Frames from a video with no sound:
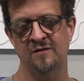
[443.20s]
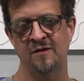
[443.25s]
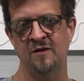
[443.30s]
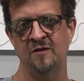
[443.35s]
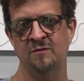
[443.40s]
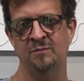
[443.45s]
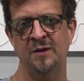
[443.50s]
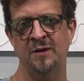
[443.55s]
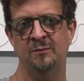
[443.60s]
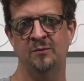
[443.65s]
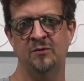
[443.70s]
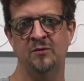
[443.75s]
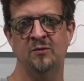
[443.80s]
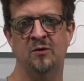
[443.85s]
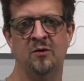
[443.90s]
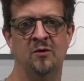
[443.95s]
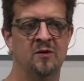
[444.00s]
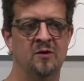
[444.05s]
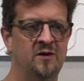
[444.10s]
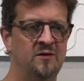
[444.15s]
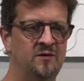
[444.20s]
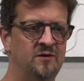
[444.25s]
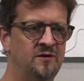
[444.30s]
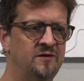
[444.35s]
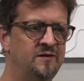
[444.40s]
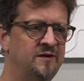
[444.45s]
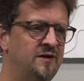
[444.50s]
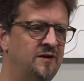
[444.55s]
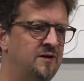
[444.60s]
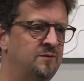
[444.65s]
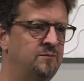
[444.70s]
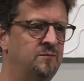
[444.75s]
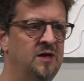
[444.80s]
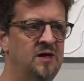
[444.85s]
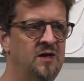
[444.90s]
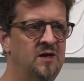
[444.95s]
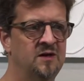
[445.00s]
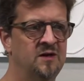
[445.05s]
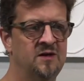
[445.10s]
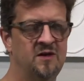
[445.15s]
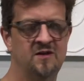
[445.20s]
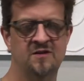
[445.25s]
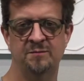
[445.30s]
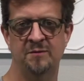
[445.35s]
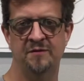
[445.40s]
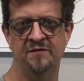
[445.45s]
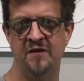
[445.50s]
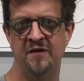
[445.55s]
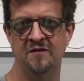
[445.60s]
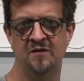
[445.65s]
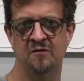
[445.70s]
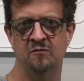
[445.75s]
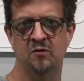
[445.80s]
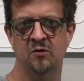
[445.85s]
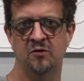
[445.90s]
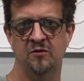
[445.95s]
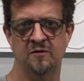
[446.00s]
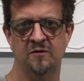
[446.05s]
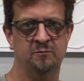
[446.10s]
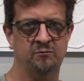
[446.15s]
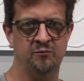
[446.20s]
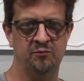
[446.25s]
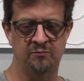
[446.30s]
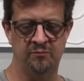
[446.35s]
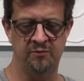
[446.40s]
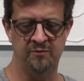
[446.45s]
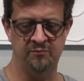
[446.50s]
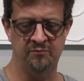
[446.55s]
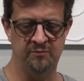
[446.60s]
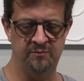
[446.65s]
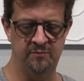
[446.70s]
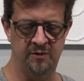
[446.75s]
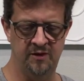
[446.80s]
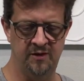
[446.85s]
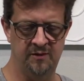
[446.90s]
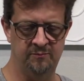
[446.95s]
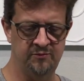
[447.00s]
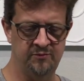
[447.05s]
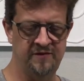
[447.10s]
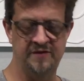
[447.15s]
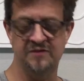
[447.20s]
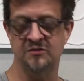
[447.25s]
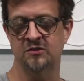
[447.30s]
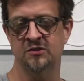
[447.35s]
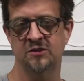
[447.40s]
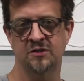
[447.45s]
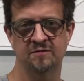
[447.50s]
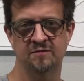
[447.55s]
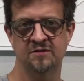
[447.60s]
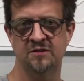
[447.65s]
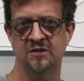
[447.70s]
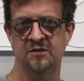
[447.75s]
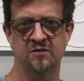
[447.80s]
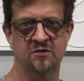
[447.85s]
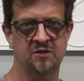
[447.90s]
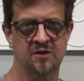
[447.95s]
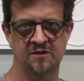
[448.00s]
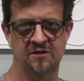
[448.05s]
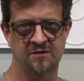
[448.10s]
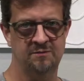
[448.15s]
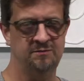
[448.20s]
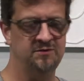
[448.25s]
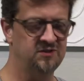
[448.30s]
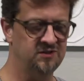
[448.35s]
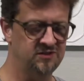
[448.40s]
salespeople or other um, customer facing roles, uh, professional services or customer